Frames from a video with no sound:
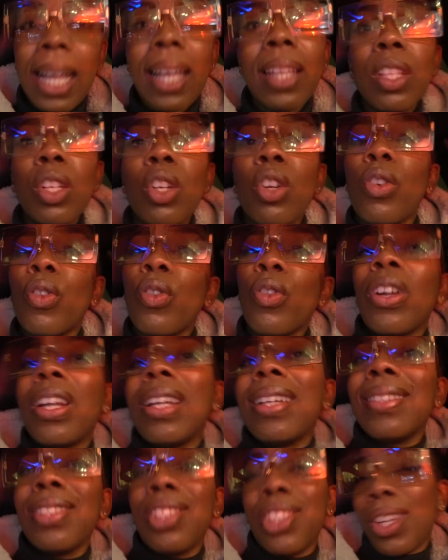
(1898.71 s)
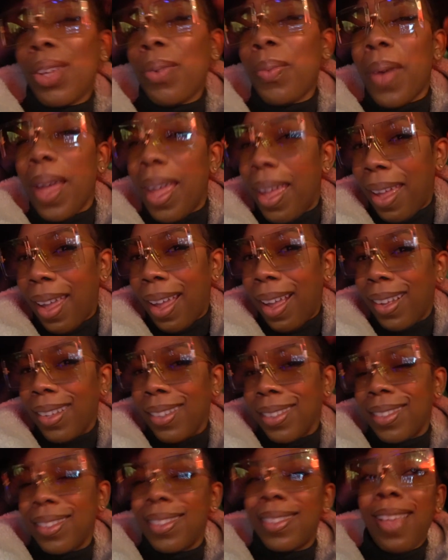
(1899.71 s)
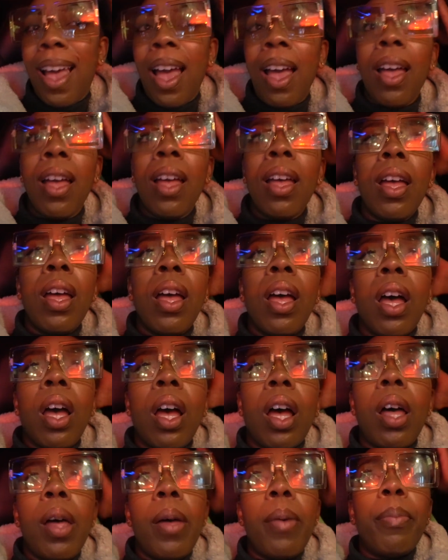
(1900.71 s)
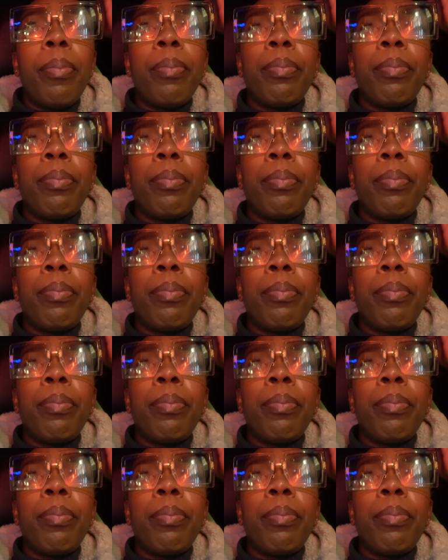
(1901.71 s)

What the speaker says: and the Korean chicken wings. Oh,